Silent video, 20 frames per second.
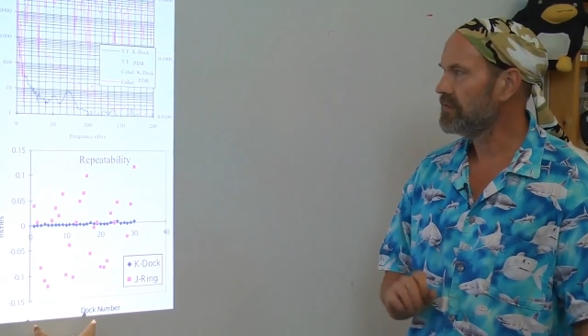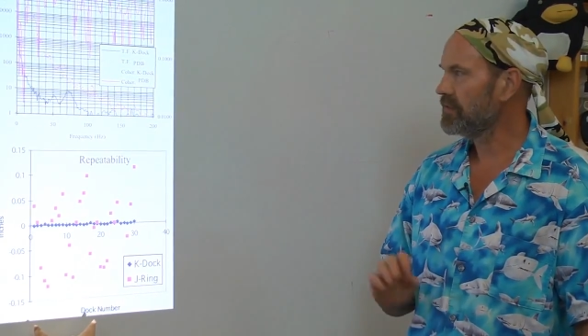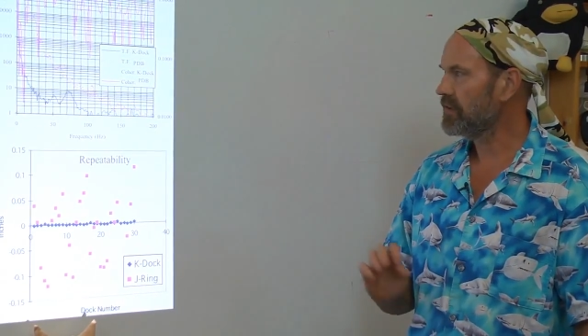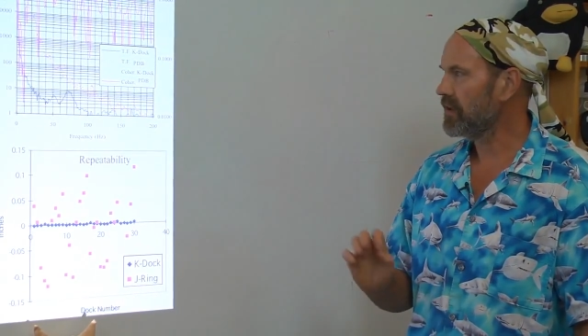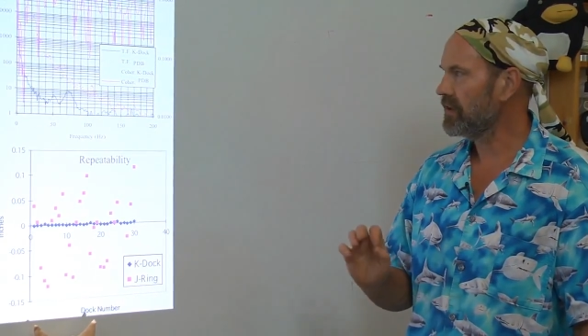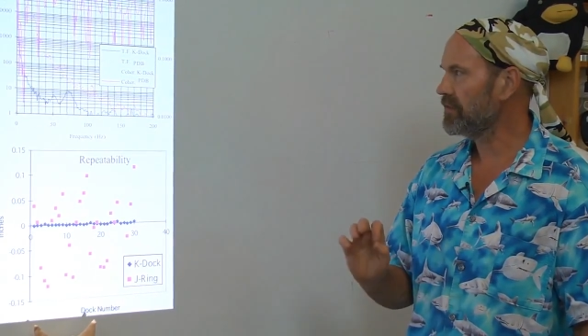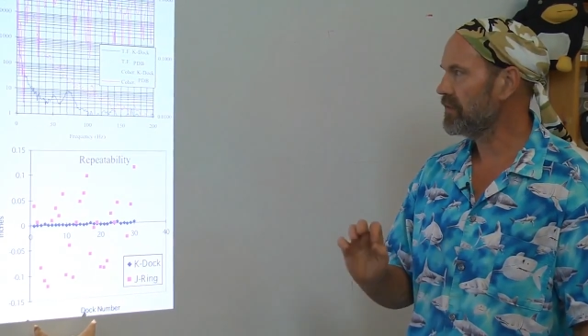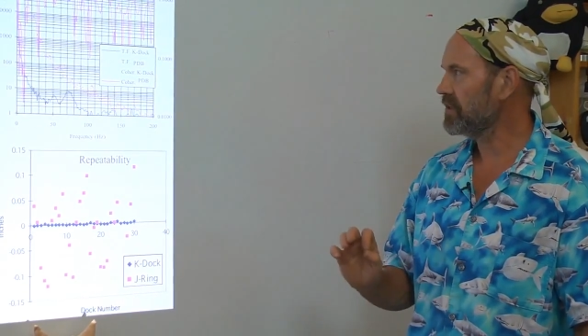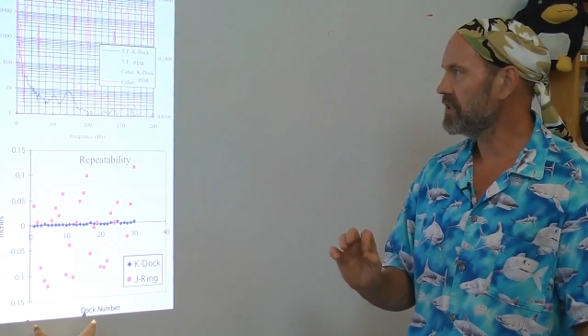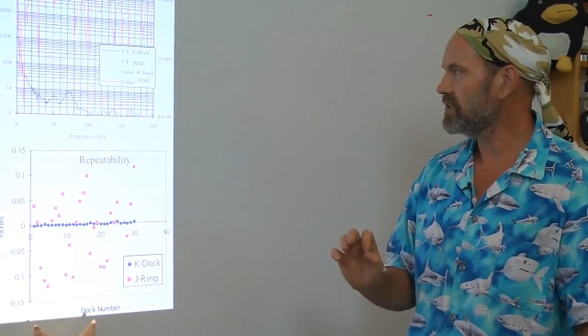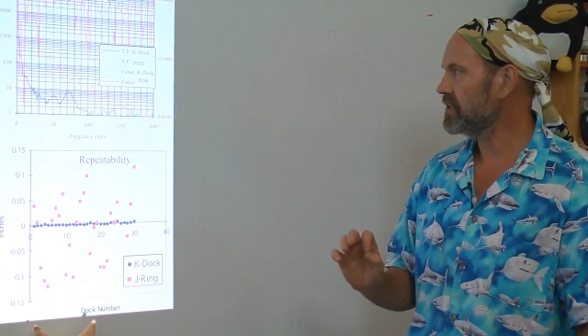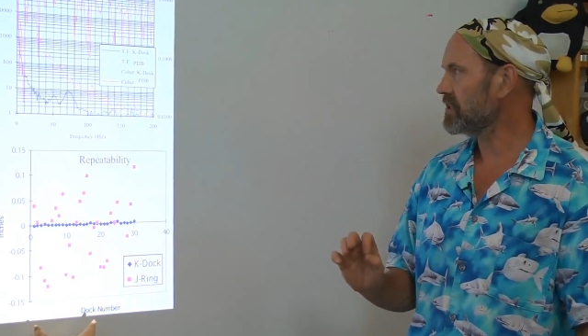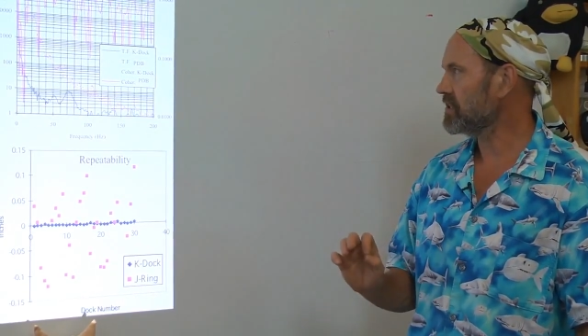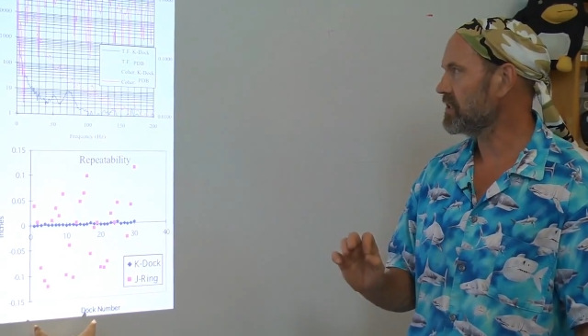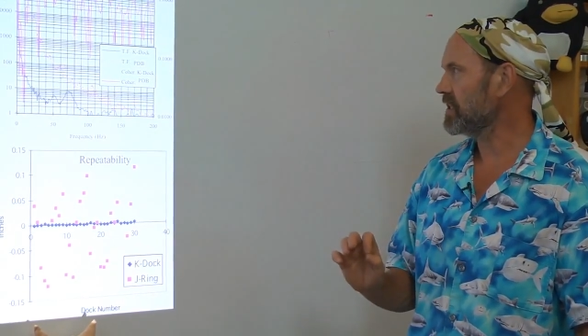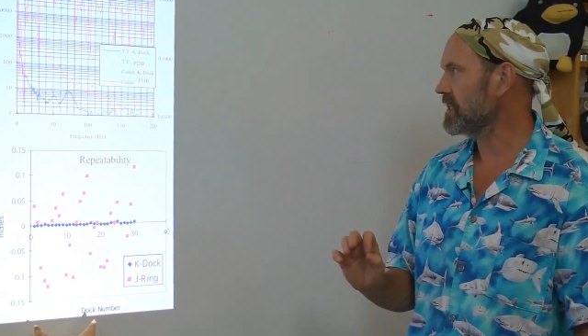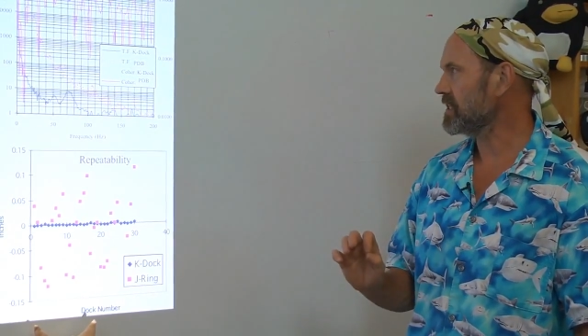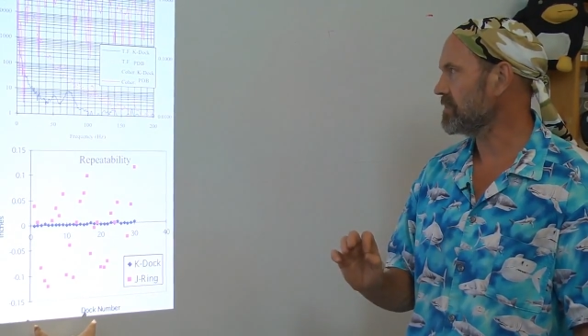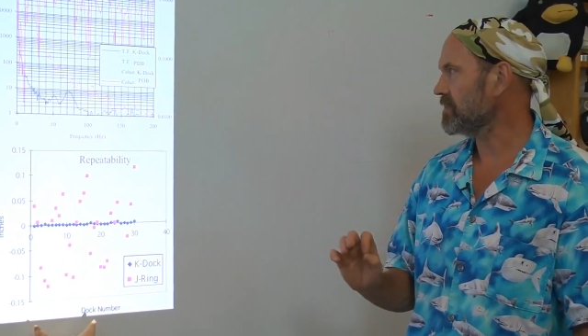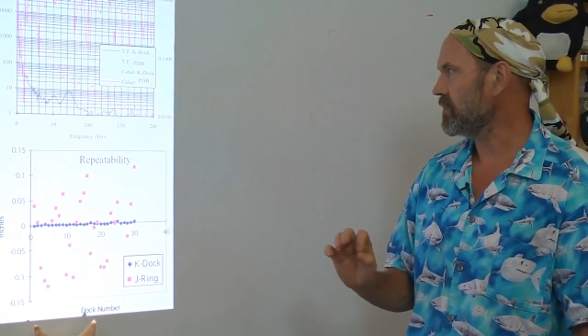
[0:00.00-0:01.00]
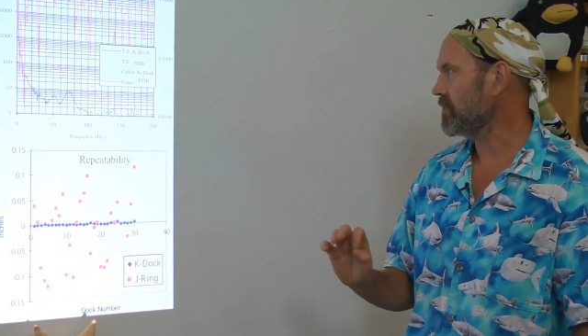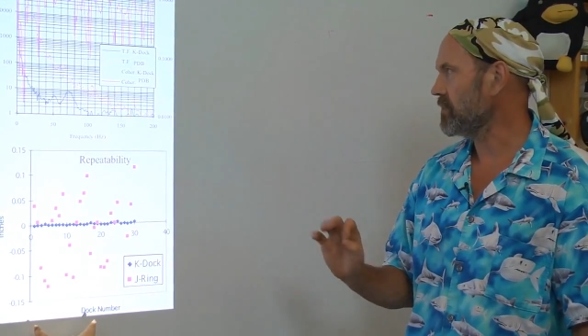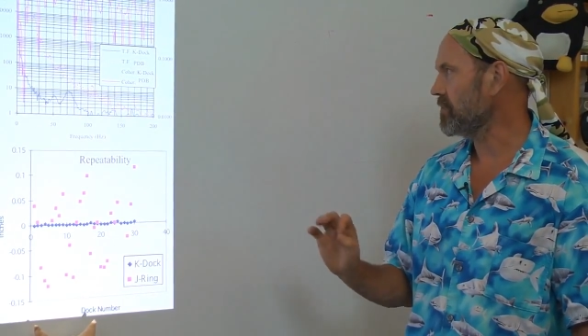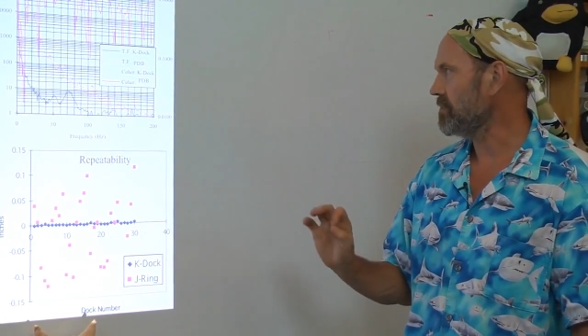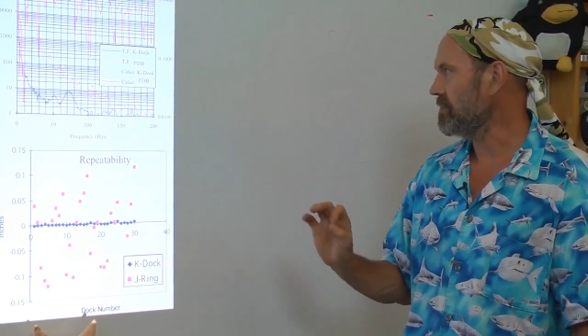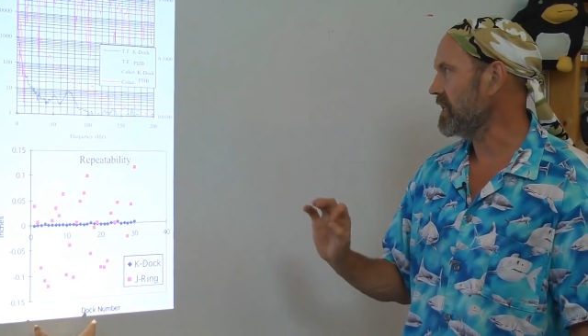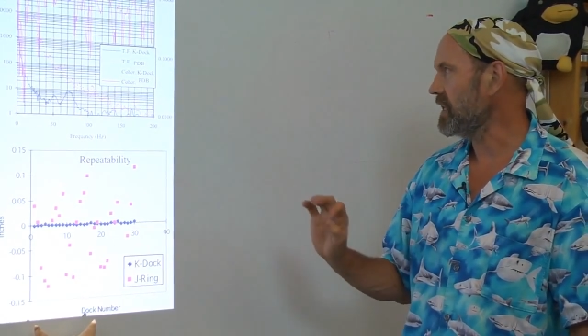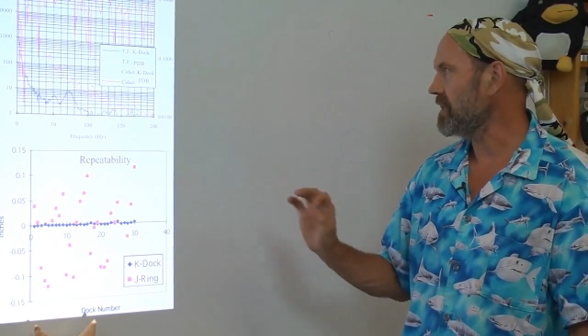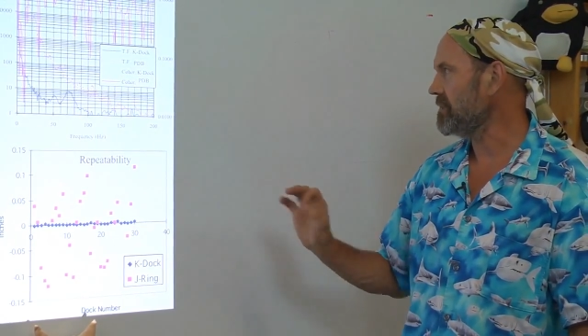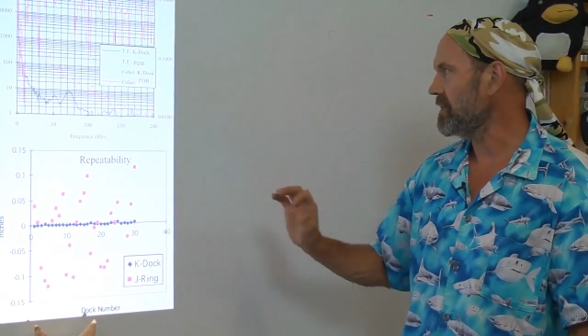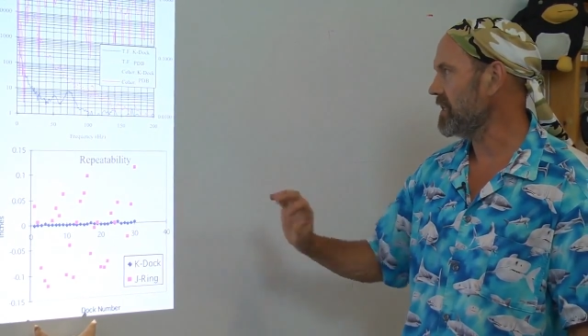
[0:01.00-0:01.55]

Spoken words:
Very, very successful. Many,